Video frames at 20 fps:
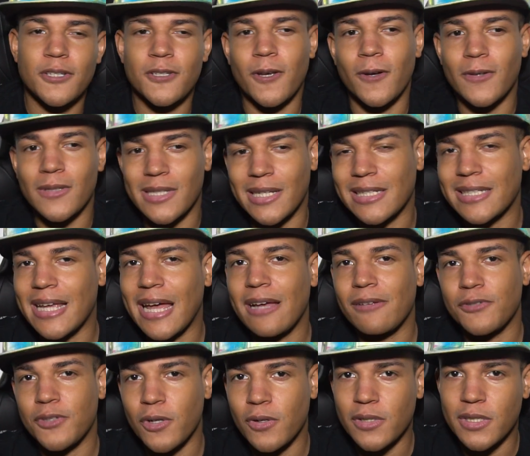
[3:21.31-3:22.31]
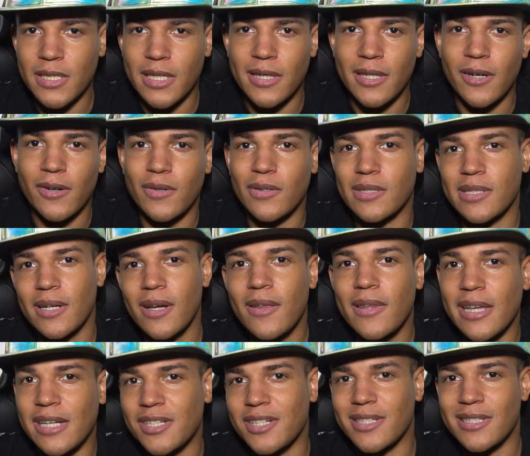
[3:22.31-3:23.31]
So it's like to have Choji in there, it's like, oh,
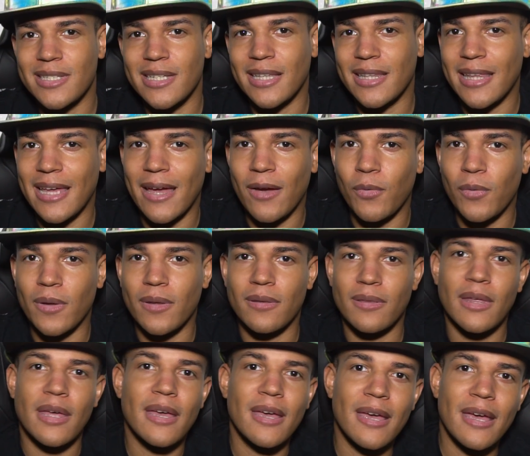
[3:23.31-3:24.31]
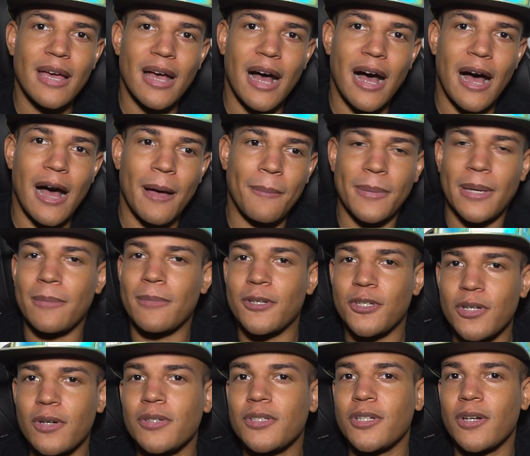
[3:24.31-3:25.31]
they just did that with um, him and
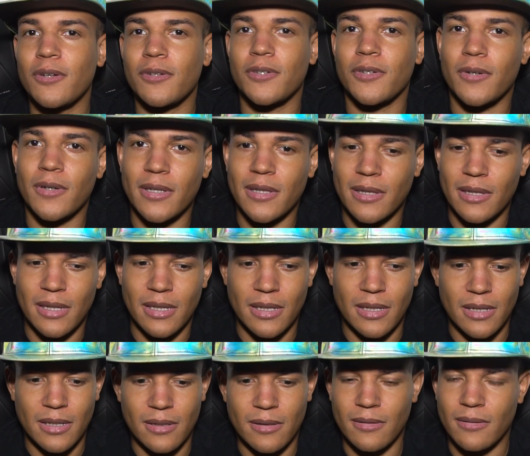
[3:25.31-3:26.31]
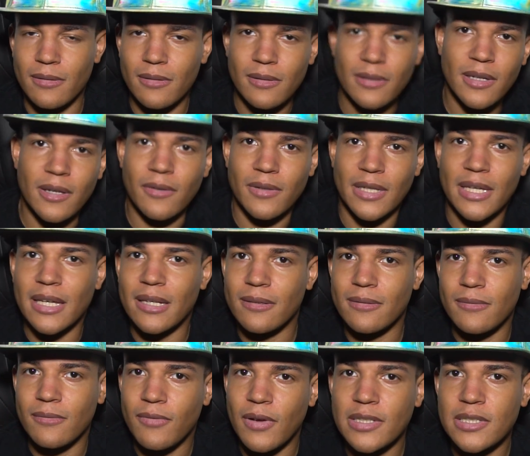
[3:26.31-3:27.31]
Chocho during the you know the kid
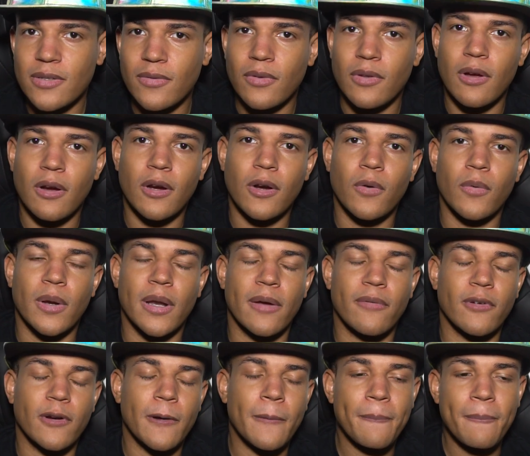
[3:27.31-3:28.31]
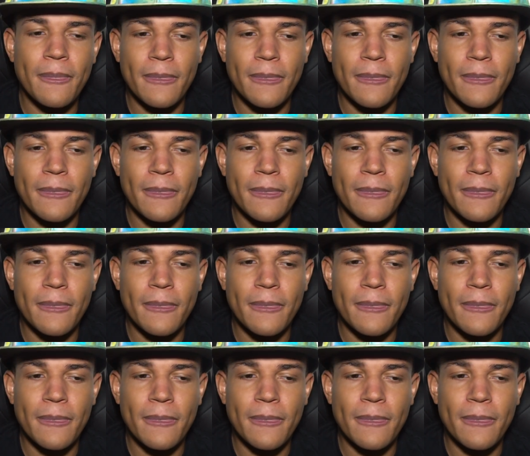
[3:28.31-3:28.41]
festival arc or whatever,